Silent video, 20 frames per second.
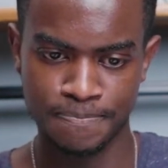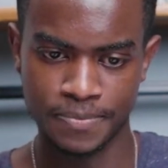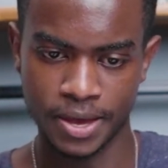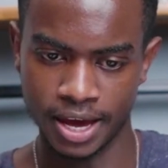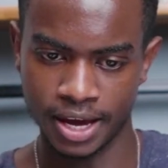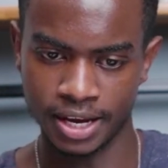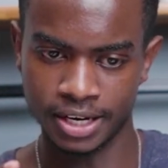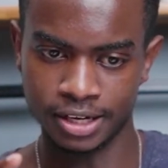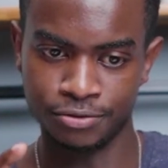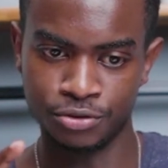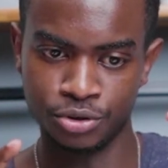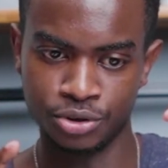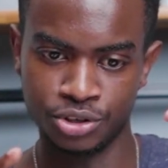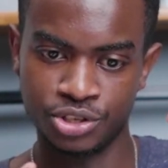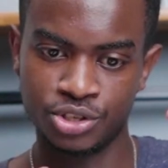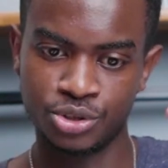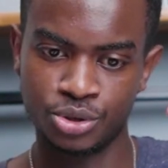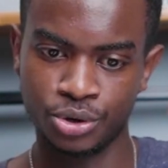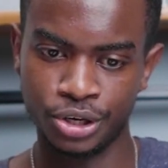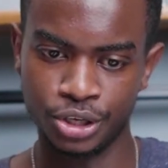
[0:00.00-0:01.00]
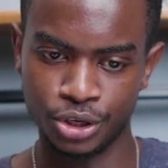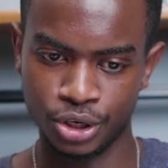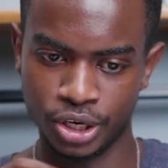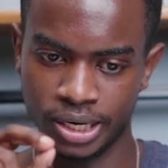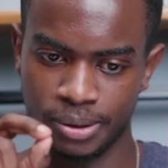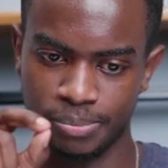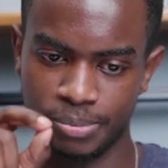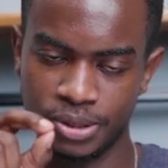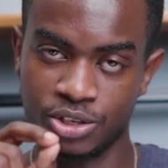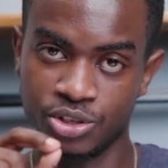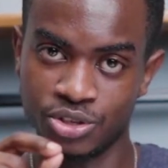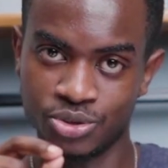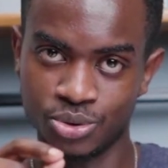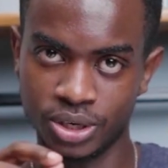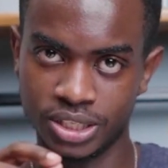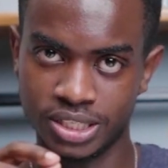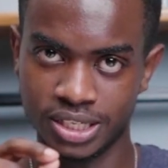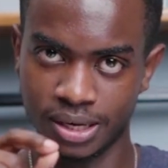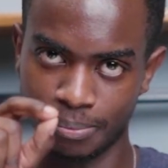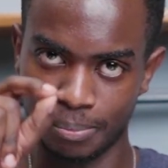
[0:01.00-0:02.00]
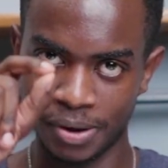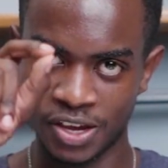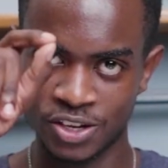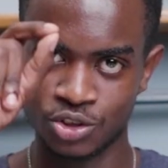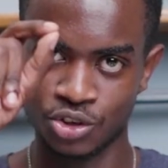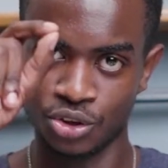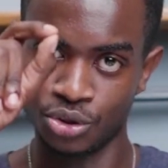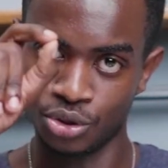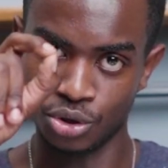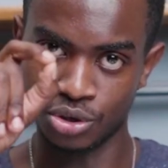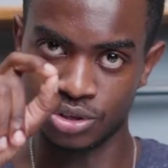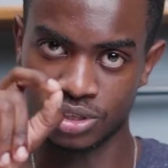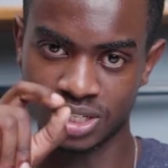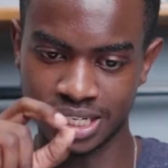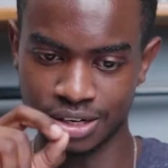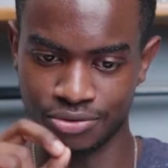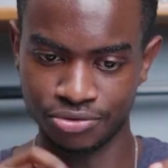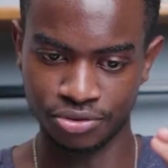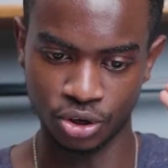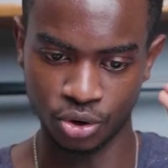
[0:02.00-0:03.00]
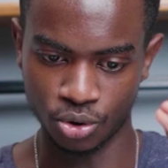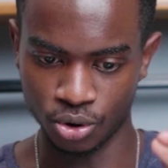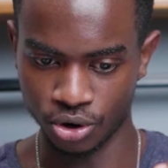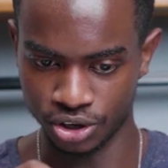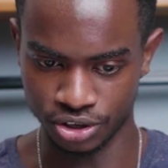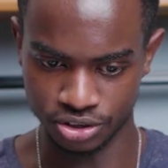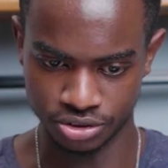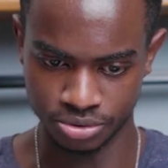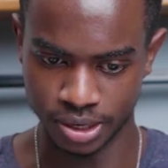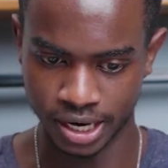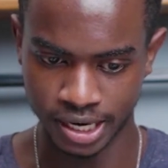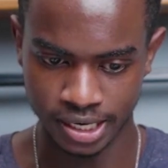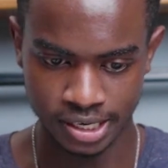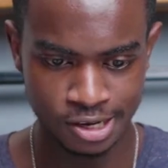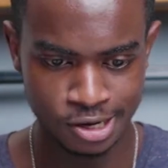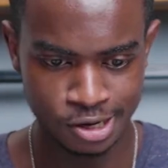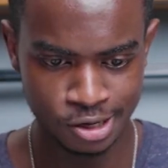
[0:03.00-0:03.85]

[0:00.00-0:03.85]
And if you distort, you're going to be distorting based on those different corners, right?